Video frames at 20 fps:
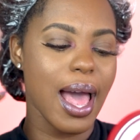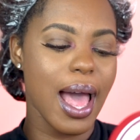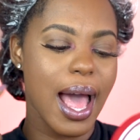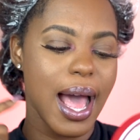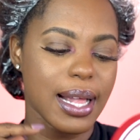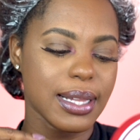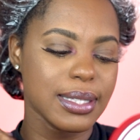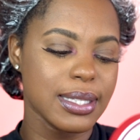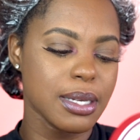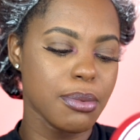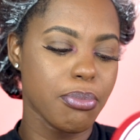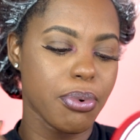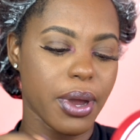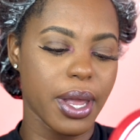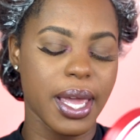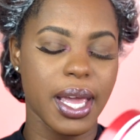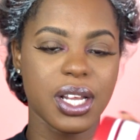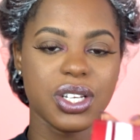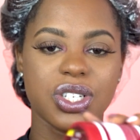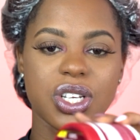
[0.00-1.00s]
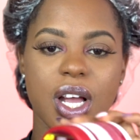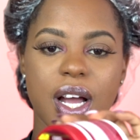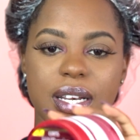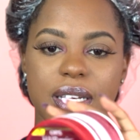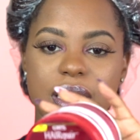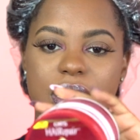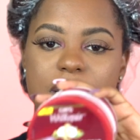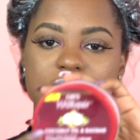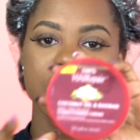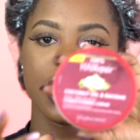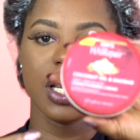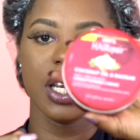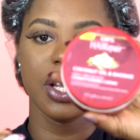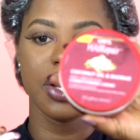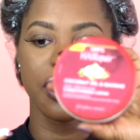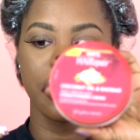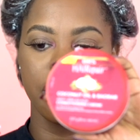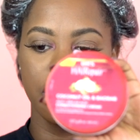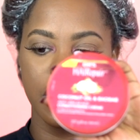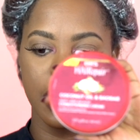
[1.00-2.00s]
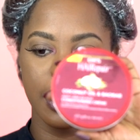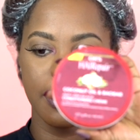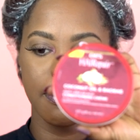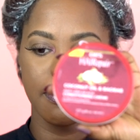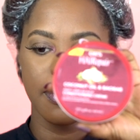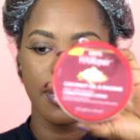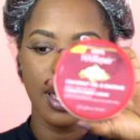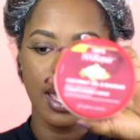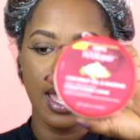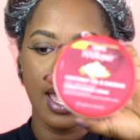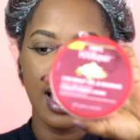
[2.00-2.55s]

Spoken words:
anti-breakage conditioning cream,